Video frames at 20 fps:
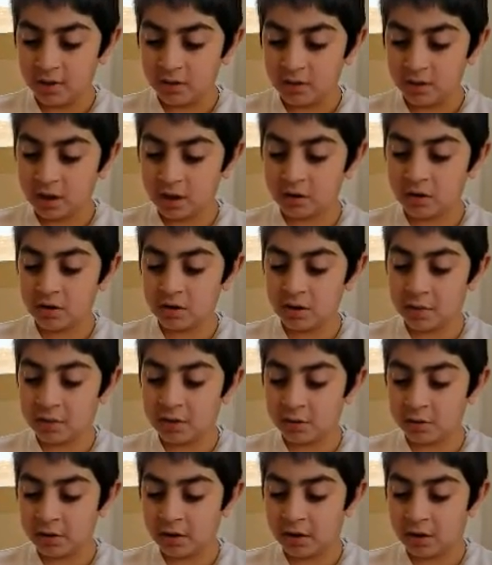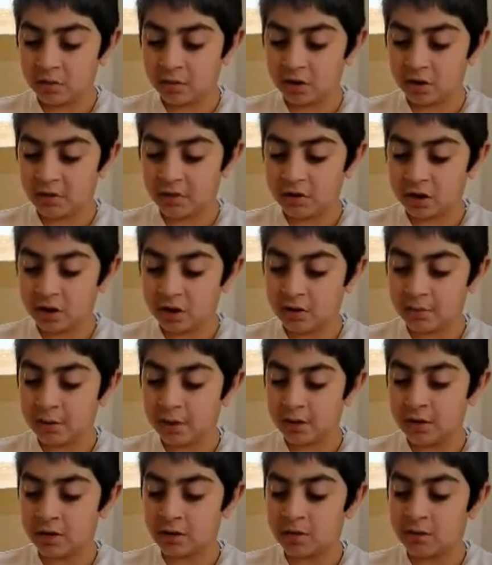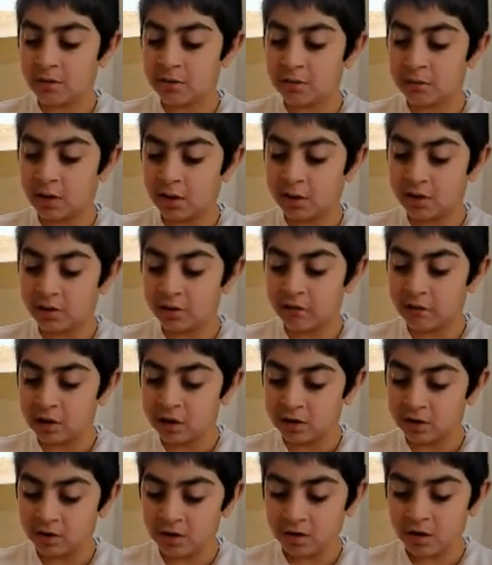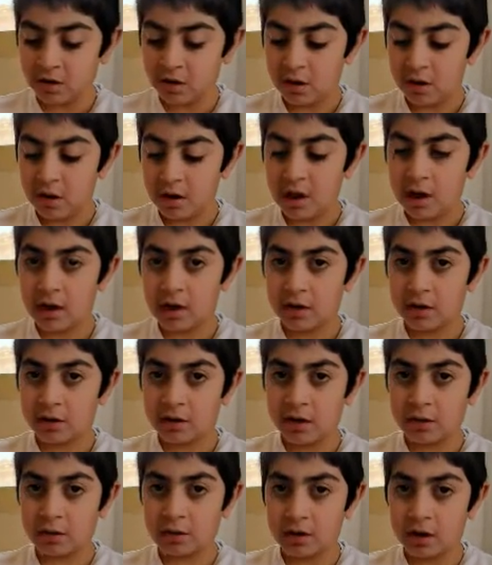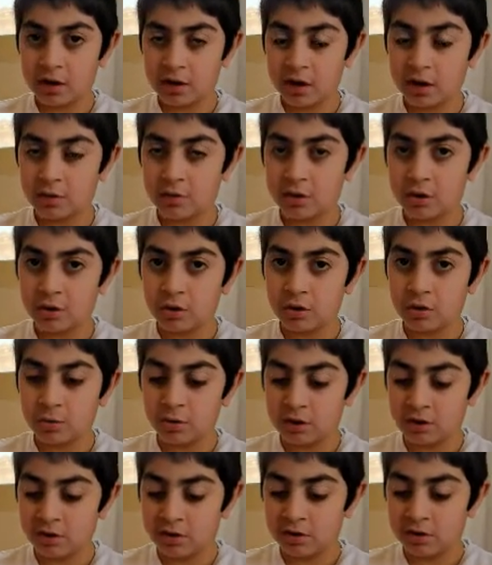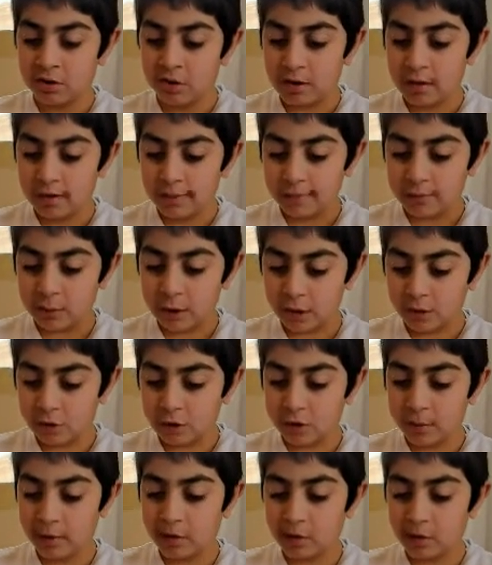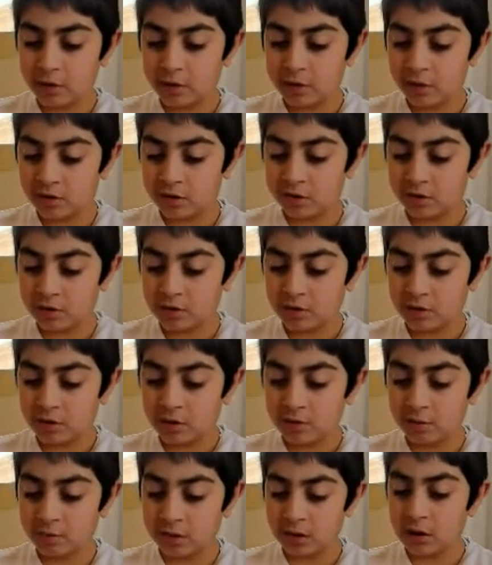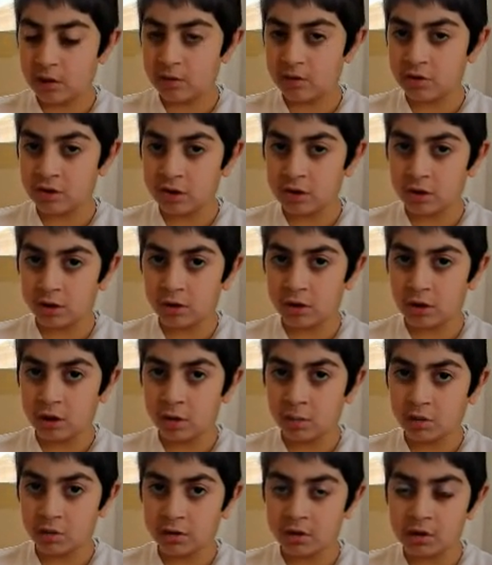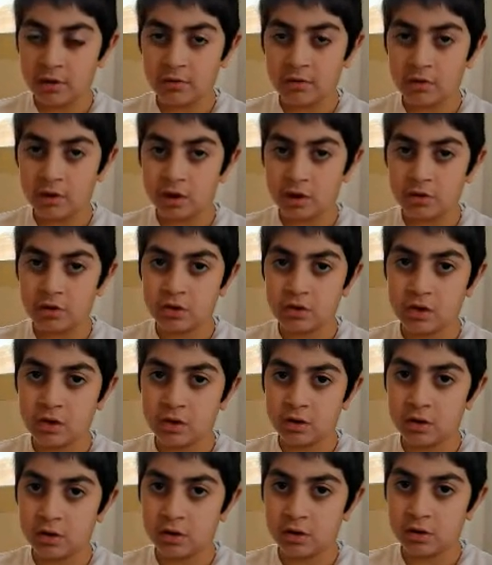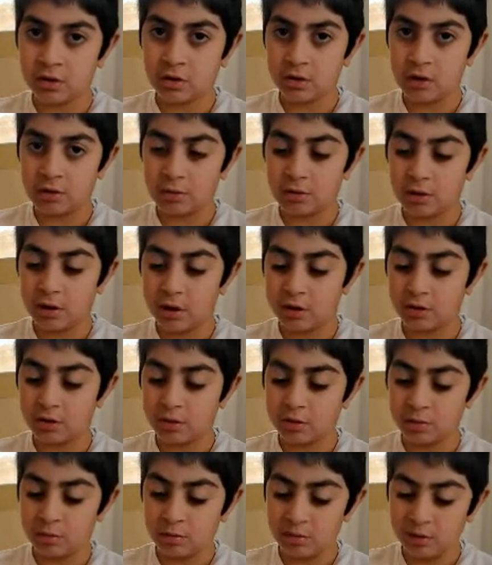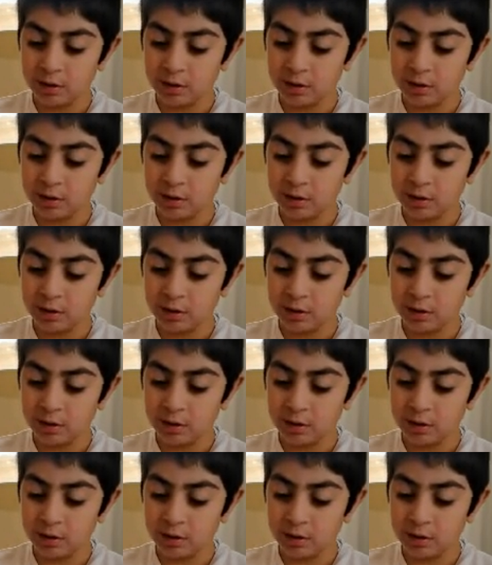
Thousands of people have been affected by the virus around the whole world. Normally we go to school, but now instead to keep us safe, we have to study at home.